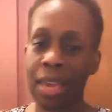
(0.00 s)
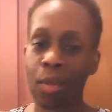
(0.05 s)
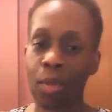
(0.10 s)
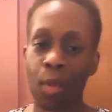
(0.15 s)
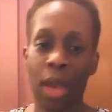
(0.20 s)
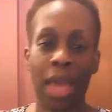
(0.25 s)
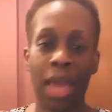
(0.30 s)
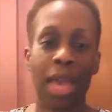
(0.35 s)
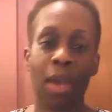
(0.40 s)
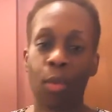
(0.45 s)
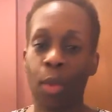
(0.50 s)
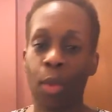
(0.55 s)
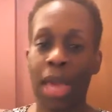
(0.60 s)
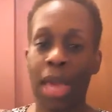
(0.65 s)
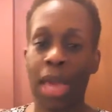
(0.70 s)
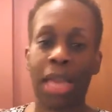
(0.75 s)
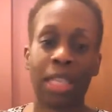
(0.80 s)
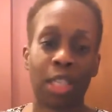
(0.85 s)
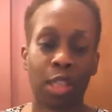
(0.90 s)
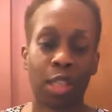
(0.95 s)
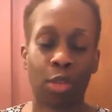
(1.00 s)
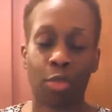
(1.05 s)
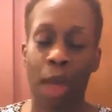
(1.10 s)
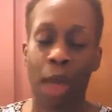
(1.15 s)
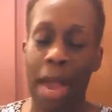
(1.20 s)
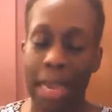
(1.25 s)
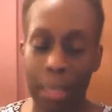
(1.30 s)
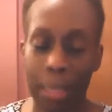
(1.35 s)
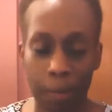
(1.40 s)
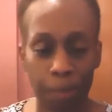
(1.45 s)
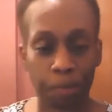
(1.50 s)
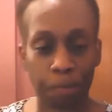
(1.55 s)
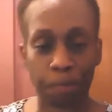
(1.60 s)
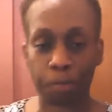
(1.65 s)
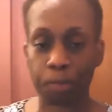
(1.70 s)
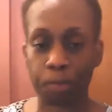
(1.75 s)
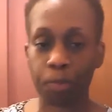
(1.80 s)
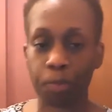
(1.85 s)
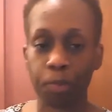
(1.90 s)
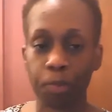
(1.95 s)
way, way to the right,
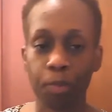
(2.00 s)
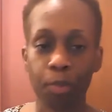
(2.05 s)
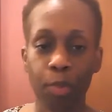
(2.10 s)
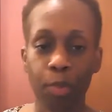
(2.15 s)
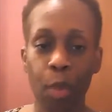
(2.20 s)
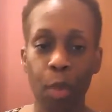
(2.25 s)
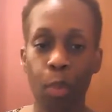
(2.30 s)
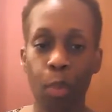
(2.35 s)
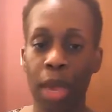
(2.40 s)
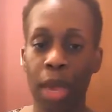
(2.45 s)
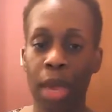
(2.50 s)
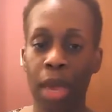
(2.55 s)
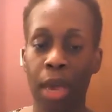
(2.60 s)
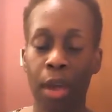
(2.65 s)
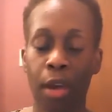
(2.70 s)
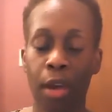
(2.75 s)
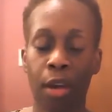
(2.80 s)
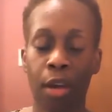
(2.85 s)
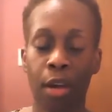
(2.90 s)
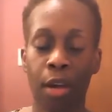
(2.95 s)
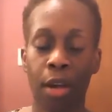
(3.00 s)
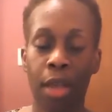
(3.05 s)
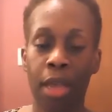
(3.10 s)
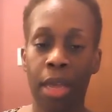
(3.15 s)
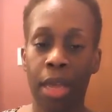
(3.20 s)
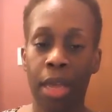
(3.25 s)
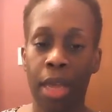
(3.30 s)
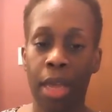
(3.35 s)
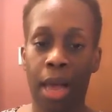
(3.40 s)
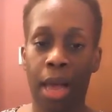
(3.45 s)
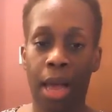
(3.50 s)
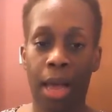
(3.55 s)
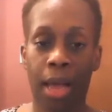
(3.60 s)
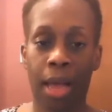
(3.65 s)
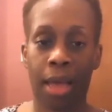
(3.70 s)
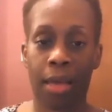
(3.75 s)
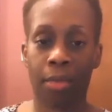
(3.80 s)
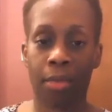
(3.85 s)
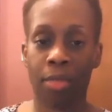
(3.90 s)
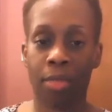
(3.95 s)
where
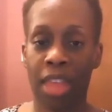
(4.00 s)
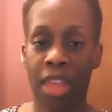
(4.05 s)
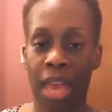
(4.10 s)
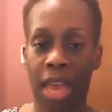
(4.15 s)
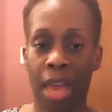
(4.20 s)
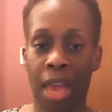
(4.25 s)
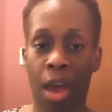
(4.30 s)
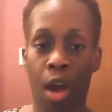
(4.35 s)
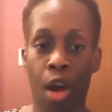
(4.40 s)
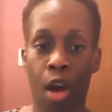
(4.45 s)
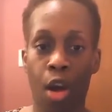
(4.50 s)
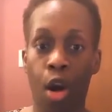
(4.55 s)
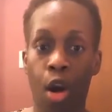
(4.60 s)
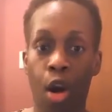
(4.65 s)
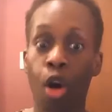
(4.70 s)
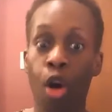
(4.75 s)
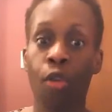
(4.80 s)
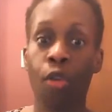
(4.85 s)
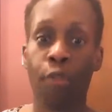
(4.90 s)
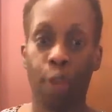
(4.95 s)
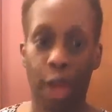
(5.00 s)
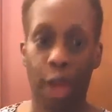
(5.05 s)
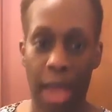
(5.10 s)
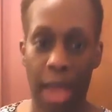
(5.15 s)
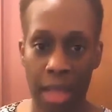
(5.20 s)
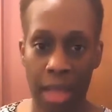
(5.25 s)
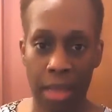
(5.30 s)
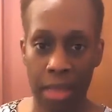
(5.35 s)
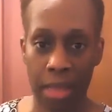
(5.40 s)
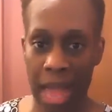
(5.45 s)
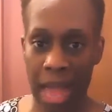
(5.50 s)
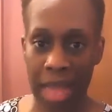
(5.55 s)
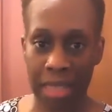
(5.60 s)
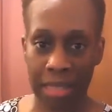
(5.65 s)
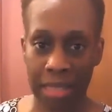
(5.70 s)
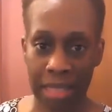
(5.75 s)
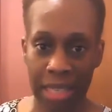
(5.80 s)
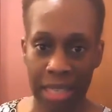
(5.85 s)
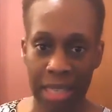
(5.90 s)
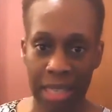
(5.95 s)
they are
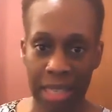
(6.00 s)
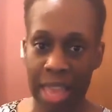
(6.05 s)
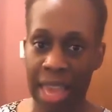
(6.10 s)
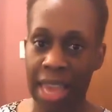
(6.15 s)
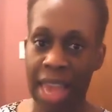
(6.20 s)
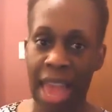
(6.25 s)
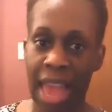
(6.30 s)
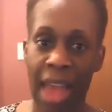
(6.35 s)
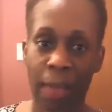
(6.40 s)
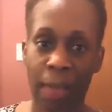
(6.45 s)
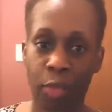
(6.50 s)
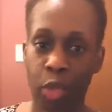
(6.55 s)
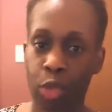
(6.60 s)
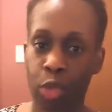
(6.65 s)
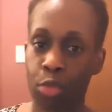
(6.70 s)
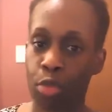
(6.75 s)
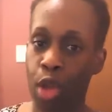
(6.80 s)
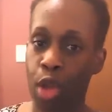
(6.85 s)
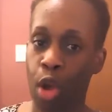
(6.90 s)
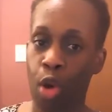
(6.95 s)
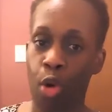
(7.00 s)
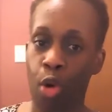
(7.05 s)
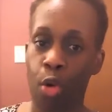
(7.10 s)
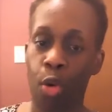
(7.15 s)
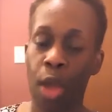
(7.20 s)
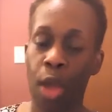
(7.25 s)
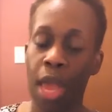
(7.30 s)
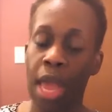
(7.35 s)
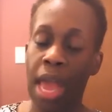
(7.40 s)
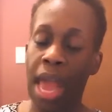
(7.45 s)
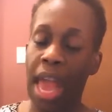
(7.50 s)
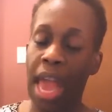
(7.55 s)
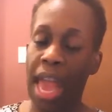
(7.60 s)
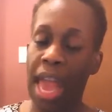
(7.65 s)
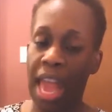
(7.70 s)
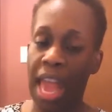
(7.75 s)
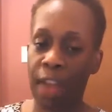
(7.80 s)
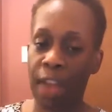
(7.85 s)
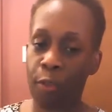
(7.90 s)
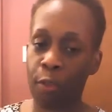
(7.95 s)
overanalyzing. They have to know
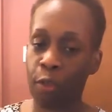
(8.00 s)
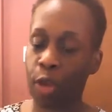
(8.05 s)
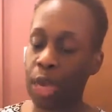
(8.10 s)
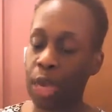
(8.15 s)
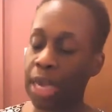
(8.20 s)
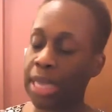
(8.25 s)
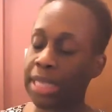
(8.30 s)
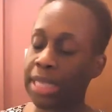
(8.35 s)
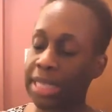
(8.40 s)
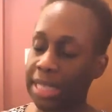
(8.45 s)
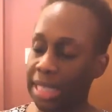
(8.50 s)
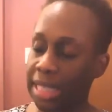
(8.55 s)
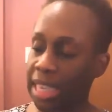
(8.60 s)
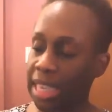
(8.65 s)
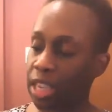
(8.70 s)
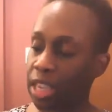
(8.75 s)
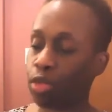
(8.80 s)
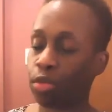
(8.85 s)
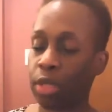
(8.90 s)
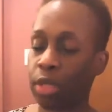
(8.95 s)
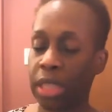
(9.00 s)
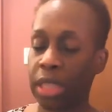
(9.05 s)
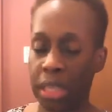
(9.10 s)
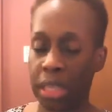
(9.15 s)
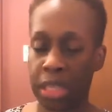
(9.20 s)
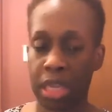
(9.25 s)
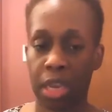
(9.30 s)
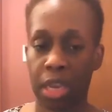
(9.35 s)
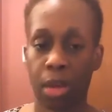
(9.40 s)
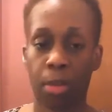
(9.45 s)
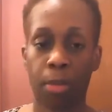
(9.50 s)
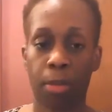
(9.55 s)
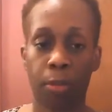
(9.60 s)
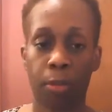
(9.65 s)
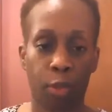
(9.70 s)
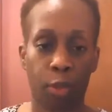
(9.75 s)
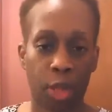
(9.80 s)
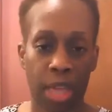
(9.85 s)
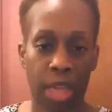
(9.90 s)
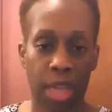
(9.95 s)
every single detail
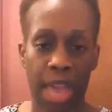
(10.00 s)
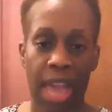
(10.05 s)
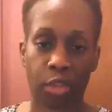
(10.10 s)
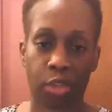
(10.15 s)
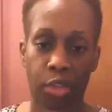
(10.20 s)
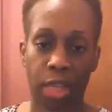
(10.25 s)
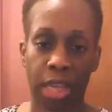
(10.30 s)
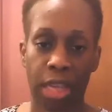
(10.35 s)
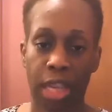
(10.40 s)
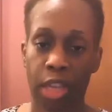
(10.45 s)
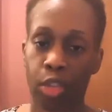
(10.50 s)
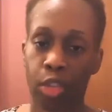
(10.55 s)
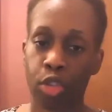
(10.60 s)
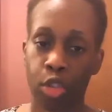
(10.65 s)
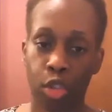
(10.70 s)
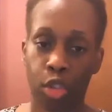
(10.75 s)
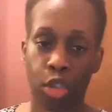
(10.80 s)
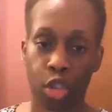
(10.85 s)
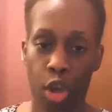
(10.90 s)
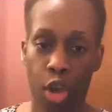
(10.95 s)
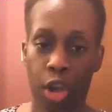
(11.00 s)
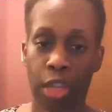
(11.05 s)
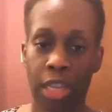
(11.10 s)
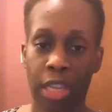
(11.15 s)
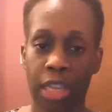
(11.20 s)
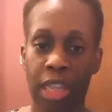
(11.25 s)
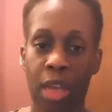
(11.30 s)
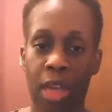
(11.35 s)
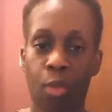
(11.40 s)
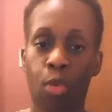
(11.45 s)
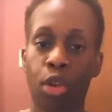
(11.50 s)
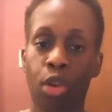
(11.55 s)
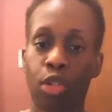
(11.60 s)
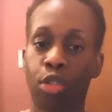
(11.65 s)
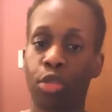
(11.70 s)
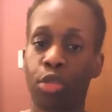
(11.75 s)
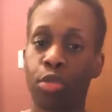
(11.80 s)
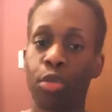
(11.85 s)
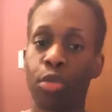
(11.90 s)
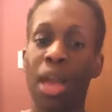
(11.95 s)
before they actually get started. They want
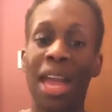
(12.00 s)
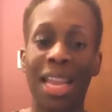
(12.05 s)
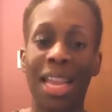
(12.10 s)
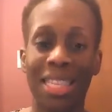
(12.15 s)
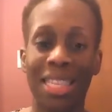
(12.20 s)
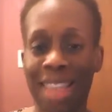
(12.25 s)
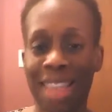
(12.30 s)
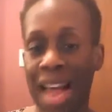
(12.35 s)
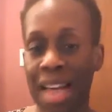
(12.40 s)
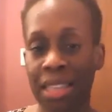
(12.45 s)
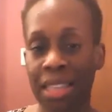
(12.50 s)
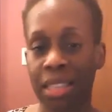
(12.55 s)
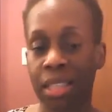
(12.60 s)
to dot